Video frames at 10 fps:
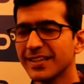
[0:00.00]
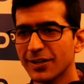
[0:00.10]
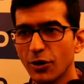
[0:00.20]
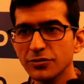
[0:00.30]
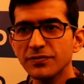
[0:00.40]

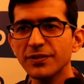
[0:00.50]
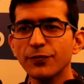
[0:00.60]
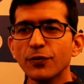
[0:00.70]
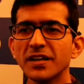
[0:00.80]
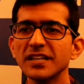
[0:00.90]
The cost of the
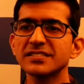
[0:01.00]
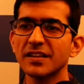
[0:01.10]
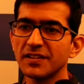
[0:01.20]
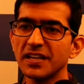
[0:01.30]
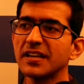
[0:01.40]
phone is
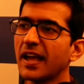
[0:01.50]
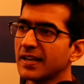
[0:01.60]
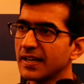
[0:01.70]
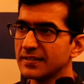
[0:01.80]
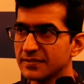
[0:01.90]

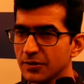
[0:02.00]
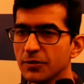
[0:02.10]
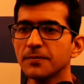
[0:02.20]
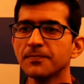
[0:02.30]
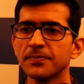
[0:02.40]

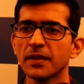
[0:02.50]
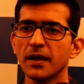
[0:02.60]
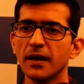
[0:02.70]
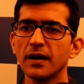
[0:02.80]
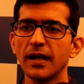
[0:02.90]

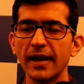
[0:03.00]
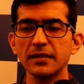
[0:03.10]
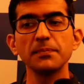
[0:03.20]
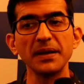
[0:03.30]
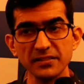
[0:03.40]
17,990
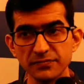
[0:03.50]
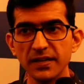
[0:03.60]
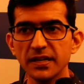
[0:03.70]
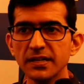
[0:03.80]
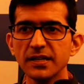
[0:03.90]
at the base
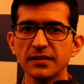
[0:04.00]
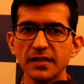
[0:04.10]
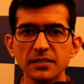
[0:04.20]
variant.